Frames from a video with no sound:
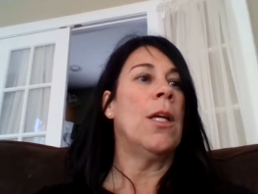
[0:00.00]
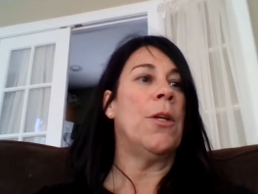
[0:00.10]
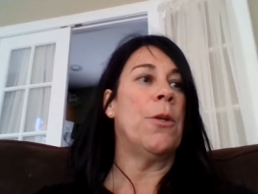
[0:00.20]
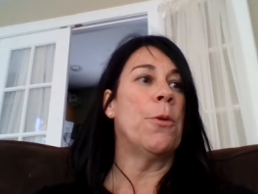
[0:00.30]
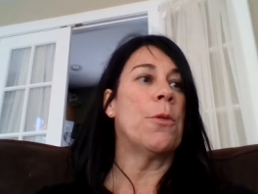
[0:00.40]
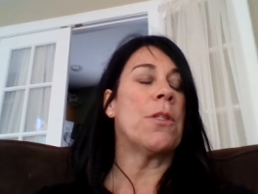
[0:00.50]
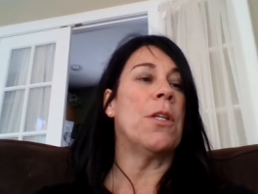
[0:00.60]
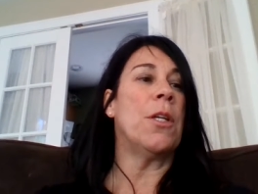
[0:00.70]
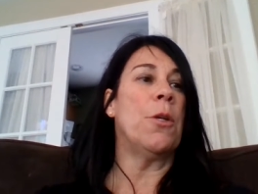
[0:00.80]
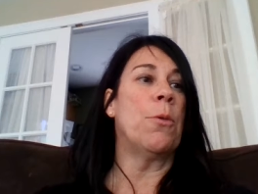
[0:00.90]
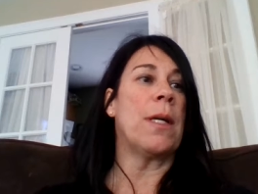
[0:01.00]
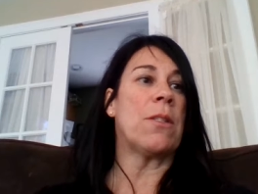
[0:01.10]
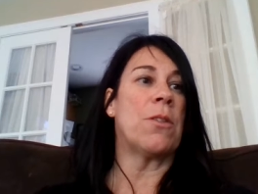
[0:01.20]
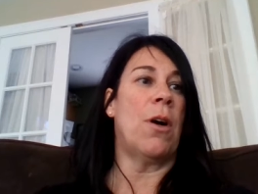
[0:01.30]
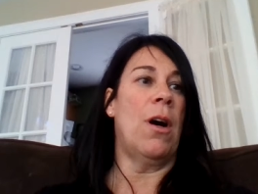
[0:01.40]
use the
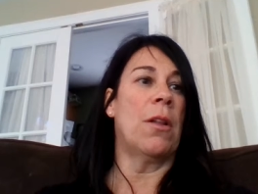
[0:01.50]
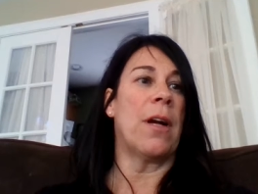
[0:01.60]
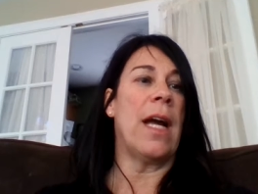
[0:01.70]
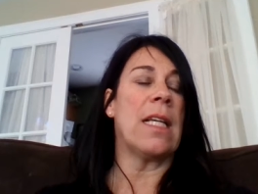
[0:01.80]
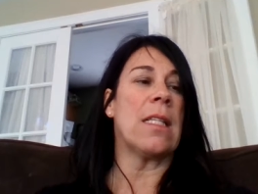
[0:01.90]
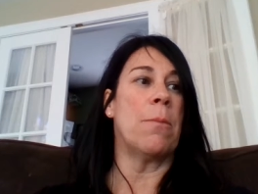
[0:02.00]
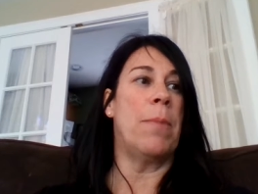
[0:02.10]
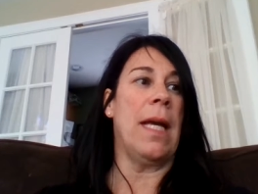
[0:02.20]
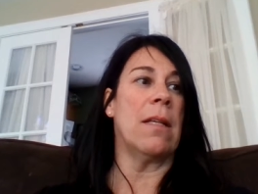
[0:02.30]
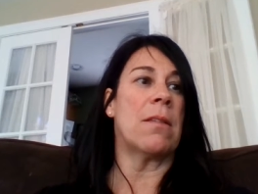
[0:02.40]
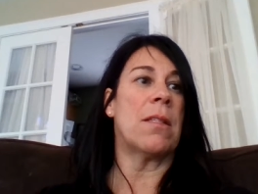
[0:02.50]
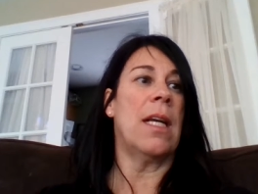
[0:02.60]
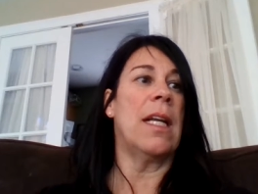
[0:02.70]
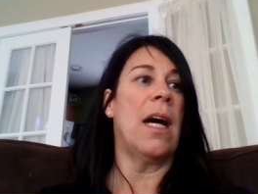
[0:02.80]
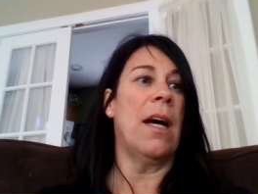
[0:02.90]
US dollar as the base
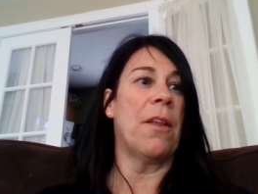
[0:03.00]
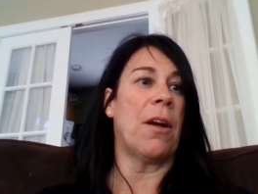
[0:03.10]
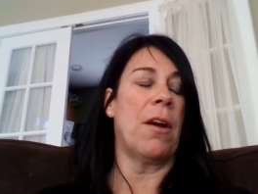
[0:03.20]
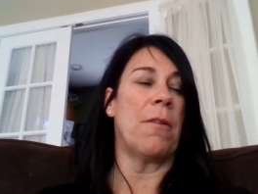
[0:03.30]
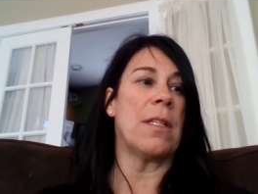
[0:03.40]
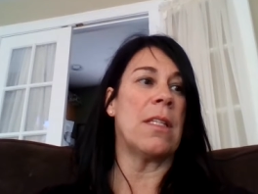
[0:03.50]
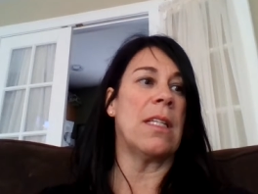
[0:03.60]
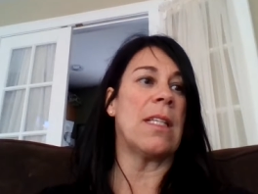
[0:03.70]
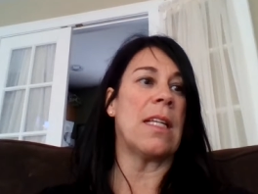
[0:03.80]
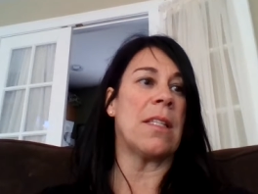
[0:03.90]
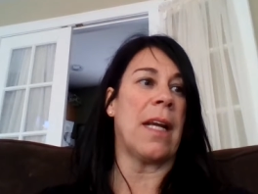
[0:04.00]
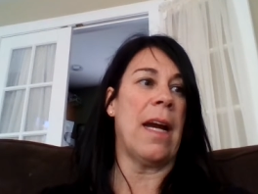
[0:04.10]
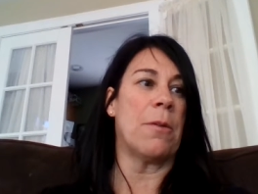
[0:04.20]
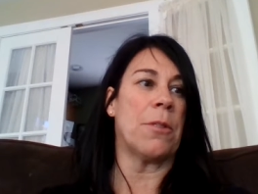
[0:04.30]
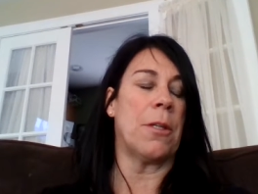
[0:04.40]
and other currencies as the
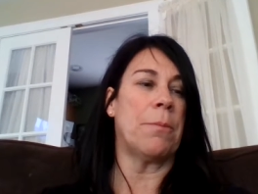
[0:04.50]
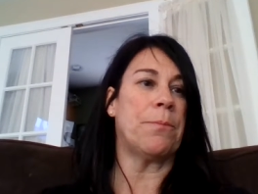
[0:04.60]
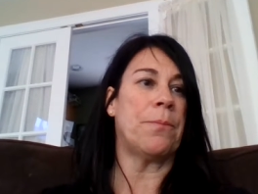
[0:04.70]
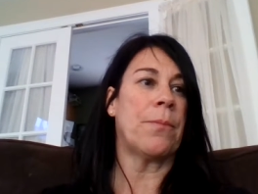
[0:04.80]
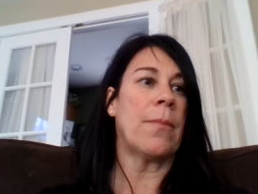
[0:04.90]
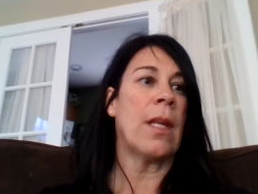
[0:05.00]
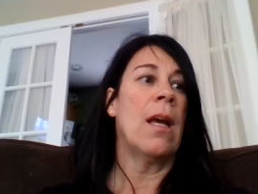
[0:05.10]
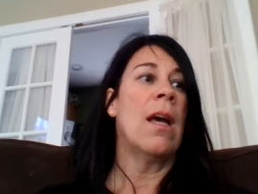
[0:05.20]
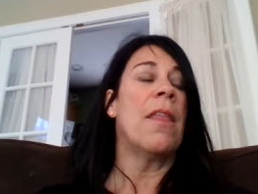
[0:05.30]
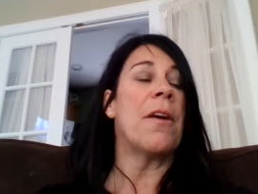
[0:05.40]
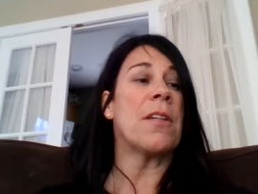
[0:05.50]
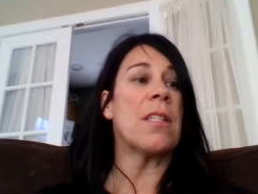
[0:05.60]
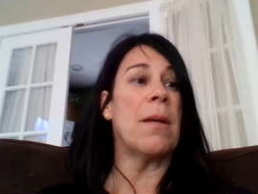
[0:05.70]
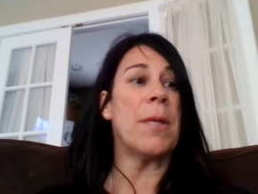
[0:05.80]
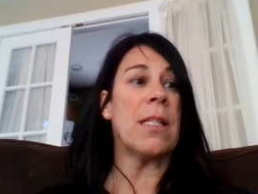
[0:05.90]
counter. There are
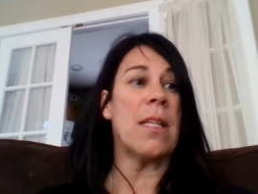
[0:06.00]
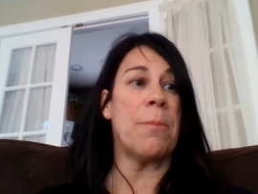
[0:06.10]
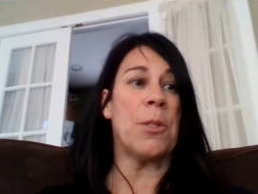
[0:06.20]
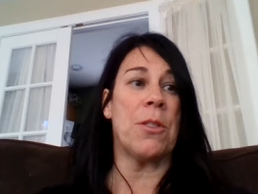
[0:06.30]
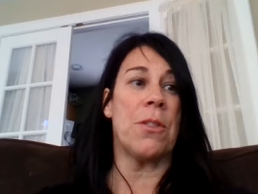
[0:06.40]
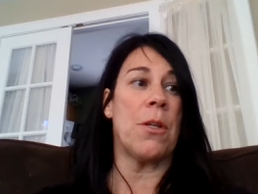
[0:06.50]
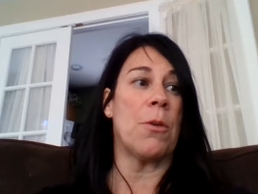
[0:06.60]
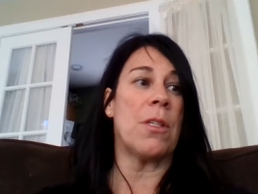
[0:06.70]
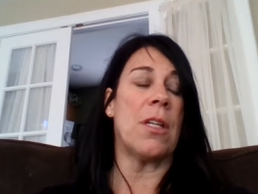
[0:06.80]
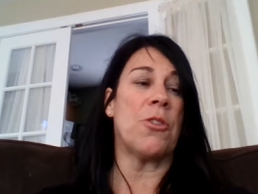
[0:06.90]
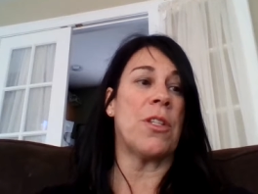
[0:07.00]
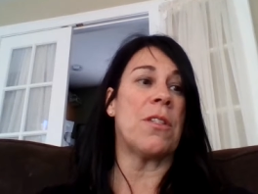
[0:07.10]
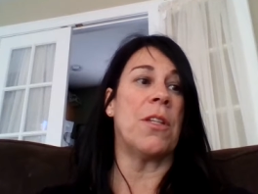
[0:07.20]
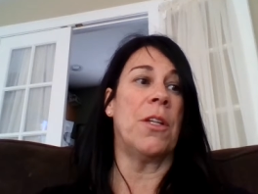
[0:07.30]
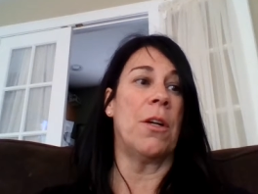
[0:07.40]
some exceptions though, such as
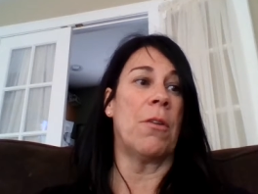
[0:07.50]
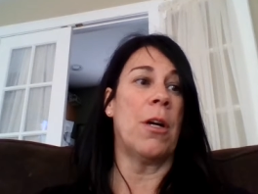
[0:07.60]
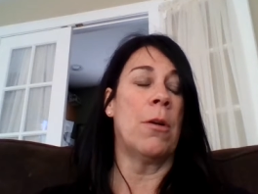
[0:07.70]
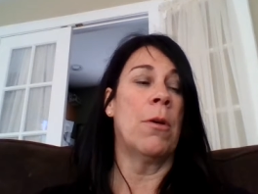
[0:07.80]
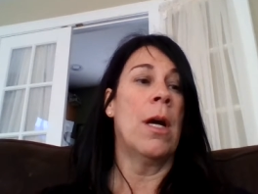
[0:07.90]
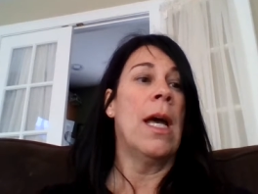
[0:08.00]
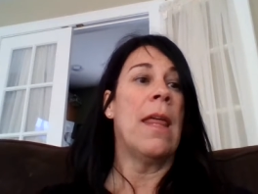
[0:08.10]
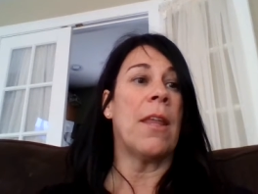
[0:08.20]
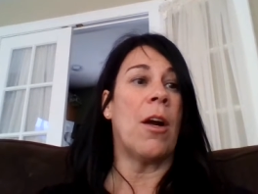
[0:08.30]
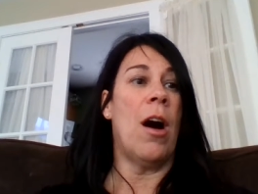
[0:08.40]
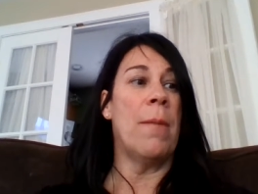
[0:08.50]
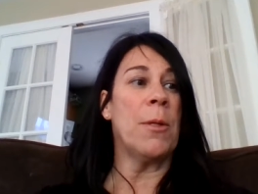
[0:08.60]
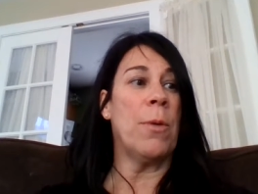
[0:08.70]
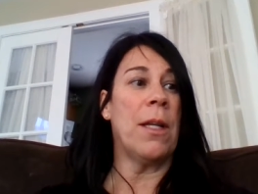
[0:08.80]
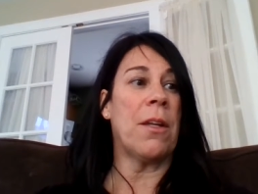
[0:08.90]
the euro, the
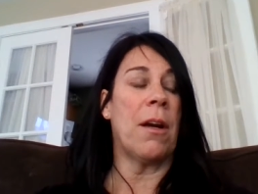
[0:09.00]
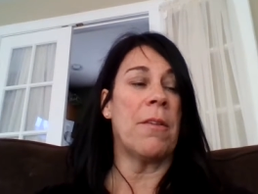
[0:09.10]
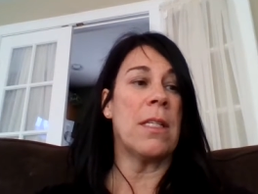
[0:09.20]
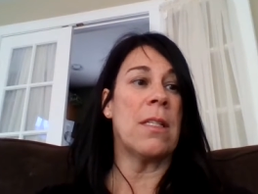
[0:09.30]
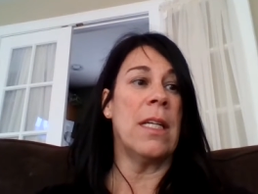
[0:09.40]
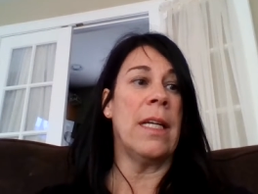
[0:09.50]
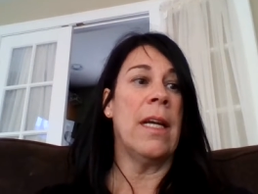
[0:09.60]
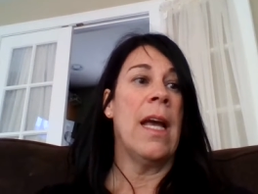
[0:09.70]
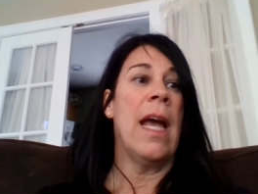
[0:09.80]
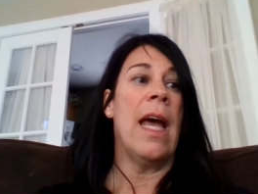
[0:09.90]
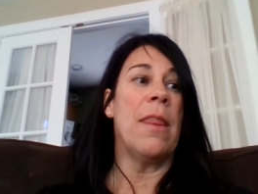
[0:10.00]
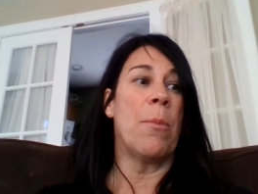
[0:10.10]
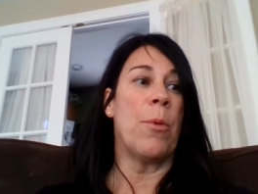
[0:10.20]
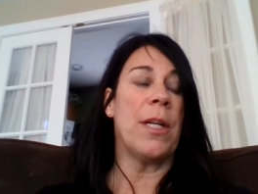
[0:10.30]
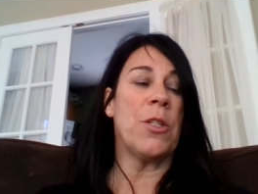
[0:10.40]
Commonwealth currency, and the
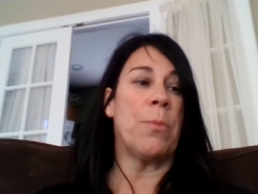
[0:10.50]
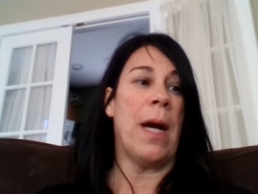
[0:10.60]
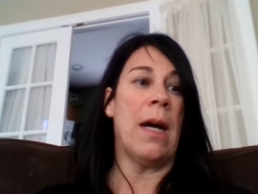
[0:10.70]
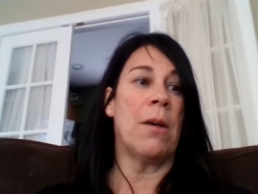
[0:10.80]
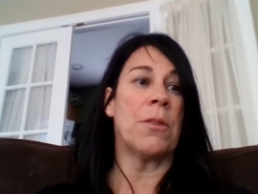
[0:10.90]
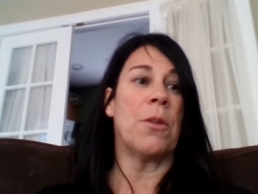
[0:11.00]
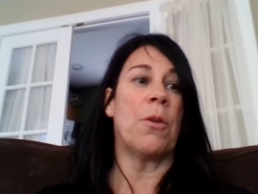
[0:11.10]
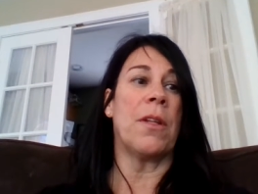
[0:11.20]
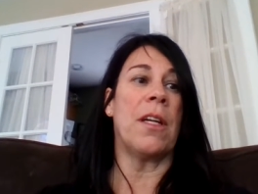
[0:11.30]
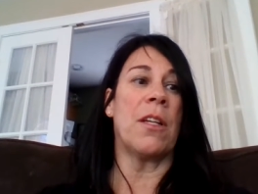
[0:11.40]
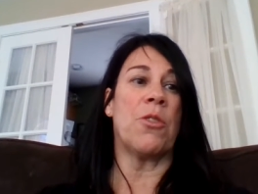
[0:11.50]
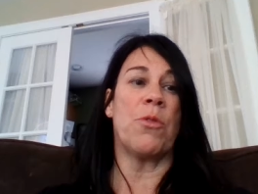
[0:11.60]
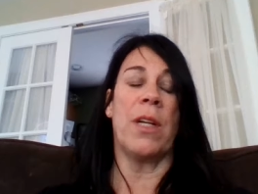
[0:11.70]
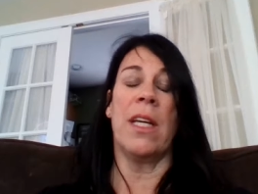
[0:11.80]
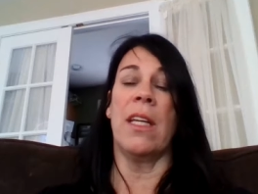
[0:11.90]
British pound or the
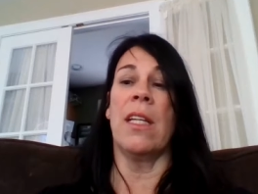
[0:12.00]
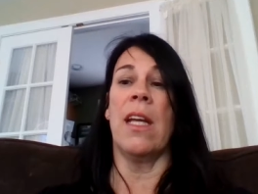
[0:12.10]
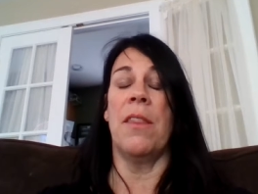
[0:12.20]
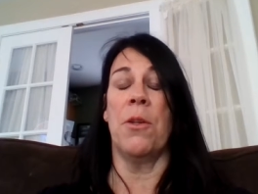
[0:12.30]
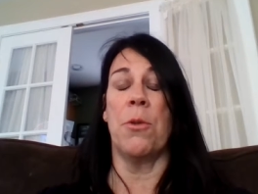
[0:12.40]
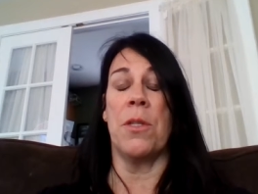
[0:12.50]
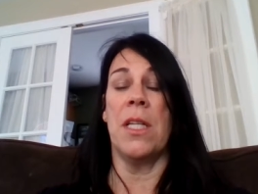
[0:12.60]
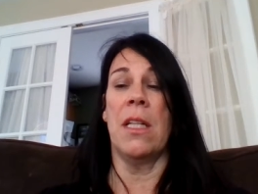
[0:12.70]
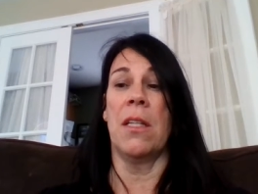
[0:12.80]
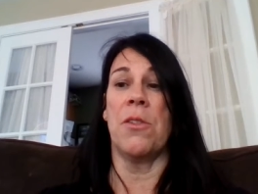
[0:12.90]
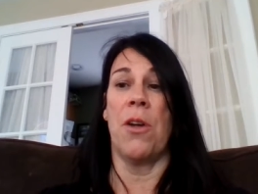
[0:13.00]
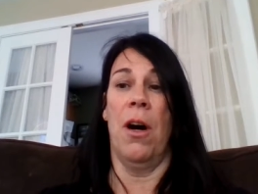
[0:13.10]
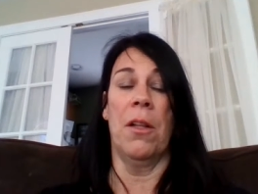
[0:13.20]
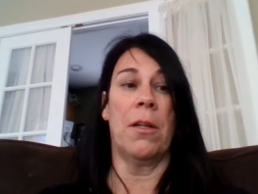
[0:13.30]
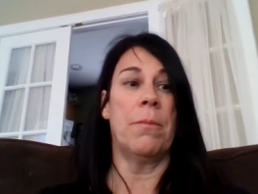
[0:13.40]
Australian and the New Zealand
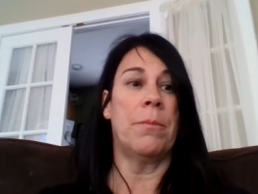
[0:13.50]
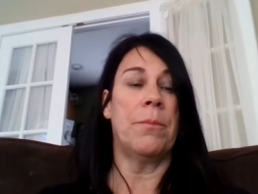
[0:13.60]
dollar.